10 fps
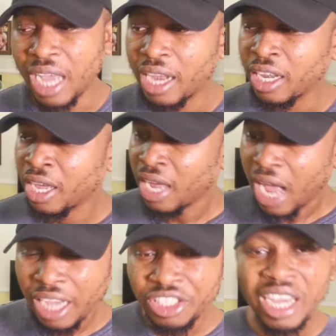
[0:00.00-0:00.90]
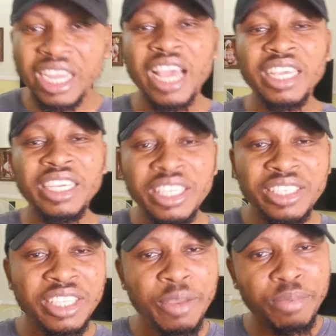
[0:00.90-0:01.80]
style, Asake
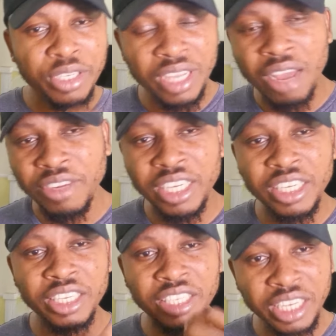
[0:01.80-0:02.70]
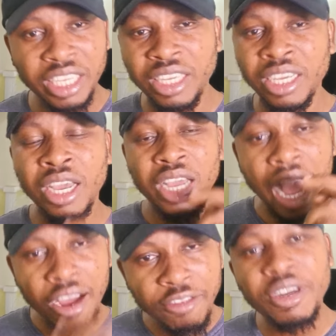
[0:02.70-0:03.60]
is still preserving the
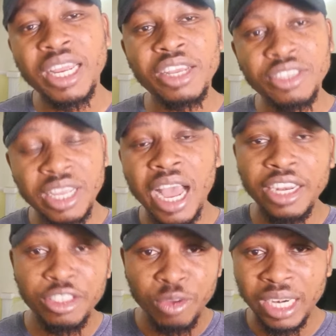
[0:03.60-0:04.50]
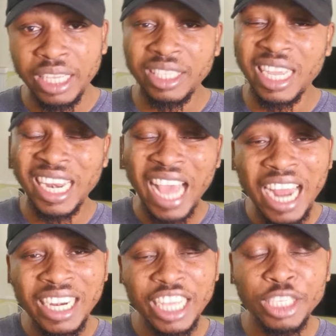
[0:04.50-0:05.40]
African style to an extent
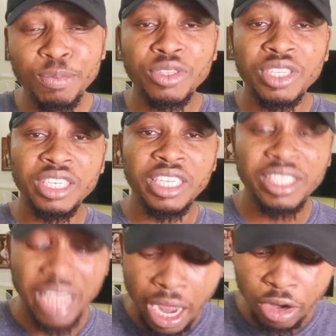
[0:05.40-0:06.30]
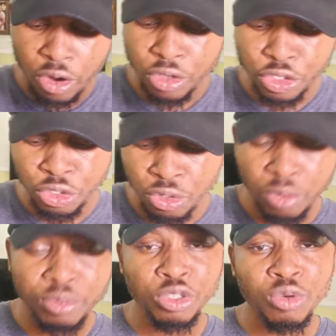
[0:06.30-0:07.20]
and exporting this across
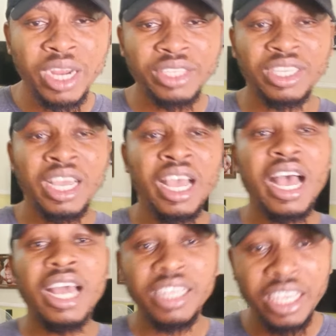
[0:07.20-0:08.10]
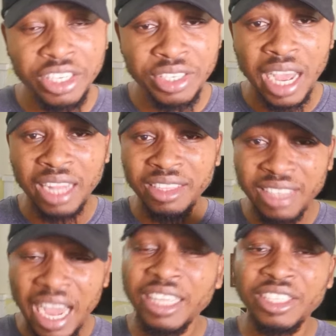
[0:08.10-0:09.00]
Europe, US, and Asia.
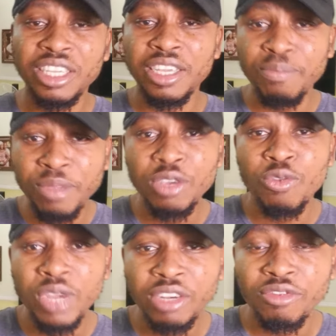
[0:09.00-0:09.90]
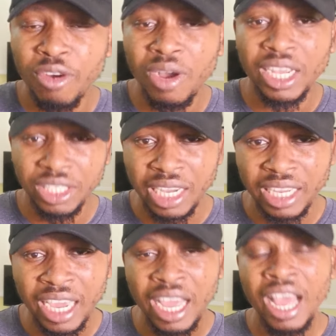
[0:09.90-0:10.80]
That is a big win for
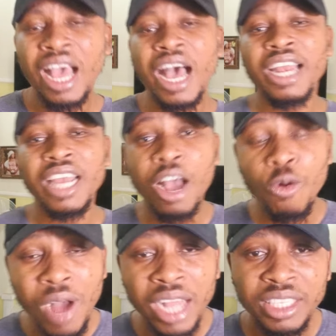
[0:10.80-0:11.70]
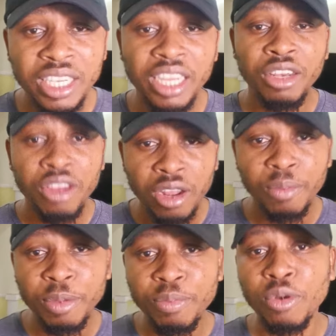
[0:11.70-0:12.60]
Asake, and I want a lot
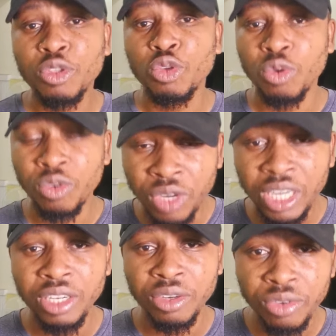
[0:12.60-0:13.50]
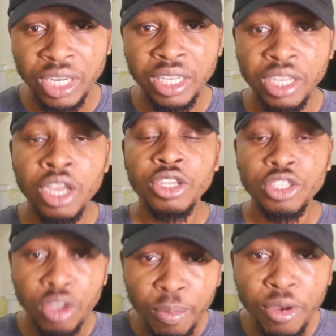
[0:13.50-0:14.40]
of people to really
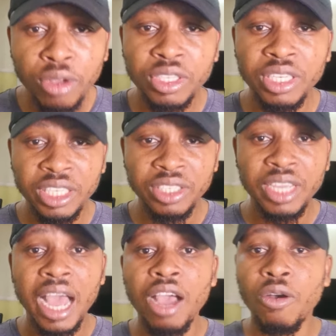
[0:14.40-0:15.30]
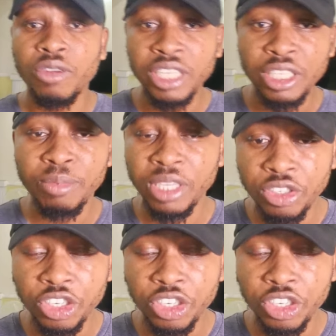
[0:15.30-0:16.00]
support this guy on this big